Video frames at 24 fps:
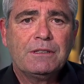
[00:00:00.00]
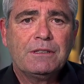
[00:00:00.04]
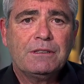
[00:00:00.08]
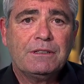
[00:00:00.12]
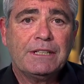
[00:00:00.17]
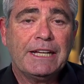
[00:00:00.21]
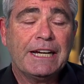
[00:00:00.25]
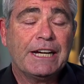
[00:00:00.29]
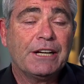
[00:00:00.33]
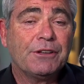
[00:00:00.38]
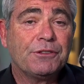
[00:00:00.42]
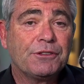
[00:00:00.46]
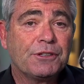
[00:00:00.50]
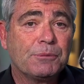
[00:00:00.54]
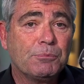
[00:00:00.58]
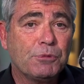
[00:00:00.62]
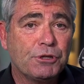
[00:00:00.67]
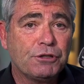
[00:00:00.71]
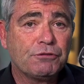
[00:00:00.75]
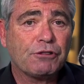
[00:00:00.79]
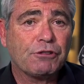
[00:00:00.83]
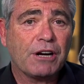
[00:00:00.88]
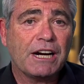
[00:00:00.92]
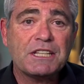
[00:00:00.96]
Now, the
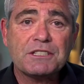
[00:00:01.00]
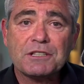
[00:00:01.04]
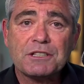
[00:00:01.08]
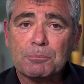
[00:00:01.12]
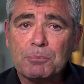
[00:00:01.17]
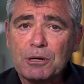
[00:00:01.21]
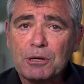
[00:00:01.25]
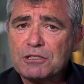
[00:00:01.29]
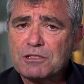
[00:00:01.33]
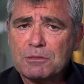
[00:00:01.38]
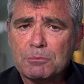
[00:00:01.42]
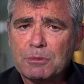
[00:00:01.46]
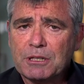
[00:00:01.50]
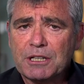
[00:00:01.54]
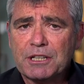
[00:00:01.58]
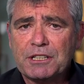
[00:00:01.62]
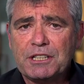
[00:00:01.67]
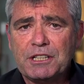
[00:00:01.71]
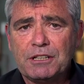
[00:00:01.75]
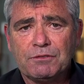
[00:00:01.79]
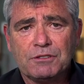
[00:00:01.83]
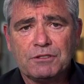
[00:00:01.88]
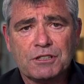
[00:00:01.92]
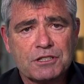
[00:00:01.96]
move raised the
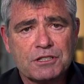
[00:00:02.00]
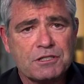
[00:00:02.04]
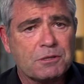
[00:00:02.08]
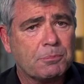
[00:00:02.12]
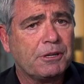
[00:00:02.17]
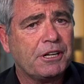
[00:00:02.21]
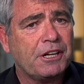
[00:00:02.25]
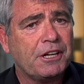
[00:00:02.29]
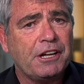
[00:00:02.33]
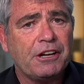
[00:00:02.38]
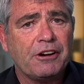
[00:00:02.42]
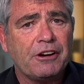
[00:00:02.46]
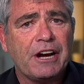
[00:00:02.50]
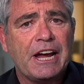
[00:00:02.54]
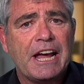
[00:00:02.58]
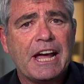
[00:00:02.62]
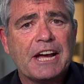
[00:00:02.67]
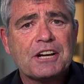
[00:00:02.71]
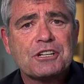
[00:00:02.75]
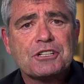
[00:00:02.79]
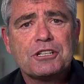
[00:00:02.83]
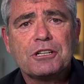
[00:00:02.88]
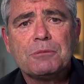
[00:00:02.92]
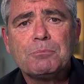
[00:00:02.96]
possibility of disciplinary
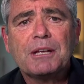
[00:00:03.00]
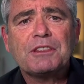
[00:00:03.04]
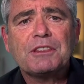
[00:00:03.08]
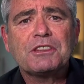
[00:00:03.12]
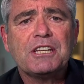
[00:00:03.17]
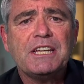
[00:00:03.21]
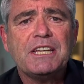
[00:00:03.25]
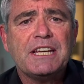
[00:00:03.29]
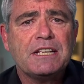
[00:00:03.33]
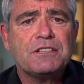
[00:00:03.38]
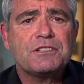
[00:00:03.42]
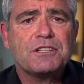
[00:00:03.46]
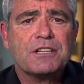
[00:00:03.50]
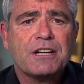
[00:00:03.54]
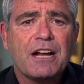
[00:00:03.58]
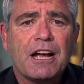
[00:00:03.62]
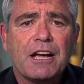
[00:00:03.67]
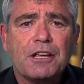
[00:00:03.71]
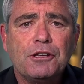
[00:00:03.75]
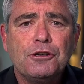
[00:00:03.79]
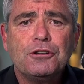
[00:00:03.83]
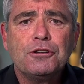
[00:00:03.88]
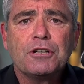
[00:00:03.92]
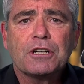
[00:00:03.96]
action, but the
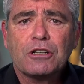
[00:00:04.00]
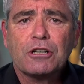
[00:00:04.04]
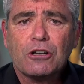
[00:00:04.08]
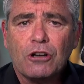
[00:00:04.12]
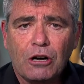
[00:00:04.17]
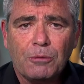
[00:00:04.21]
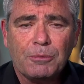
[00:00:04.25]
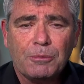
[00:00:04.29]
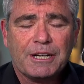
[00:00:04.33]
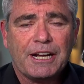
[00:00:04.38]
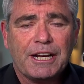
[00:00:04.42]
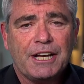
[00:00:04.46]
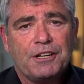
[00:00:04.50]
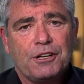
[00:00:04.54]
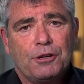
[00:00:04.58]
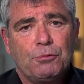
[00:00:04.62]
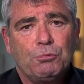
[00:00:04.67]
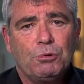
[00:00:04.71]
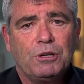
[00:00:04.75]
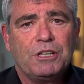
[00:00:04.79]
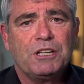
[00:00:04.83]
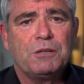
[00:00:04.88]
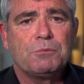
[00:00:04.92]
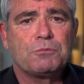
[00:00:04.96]
NZRU accommodated
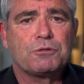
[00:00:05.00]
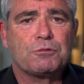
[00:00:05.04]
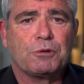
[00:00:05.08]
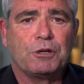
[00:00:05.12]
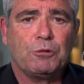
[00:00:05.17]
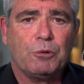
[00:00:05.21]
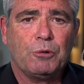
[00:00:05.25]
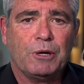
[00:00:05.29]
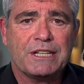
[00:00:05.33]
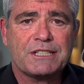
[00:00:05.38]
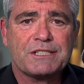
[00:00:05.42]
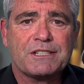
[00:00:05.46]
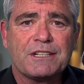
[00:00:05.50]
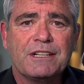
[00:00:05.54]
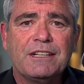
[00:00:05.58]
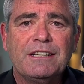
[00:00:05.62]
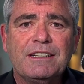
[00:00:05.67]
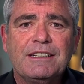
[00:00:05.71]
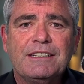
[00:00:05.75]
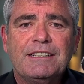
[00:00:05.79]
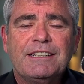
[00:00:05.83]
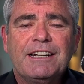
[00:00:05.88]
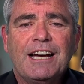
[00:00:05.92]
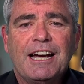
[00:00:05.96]
Williams' request
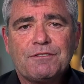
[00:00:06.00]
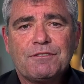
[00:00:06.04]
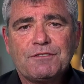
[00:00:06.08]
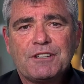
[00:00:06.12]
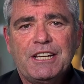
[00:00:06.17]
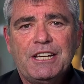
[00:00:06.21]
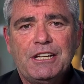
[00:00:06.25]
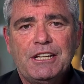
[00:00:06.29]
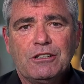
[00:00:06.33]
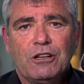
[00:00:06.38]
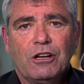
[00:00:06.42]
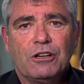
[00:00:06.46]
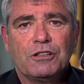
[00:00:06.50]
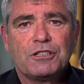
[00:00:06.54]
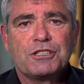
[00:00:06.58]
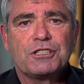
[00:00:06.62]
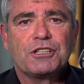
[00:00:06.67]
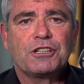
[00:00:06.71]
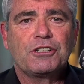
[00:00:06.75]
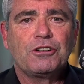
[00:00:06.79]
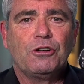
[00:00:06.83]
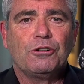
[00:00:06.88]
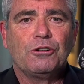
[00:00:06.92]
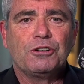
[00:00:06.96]
after he lodged
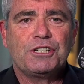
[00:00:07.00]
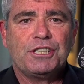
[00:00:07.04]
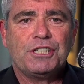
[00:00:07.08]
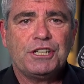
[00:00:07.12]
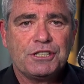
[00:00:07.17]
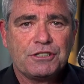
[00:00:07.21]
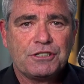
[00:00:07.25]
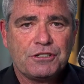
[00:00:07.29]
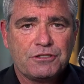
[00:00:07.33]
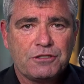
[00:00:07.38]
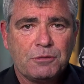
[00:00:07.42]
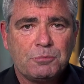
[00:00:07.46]
a conscientious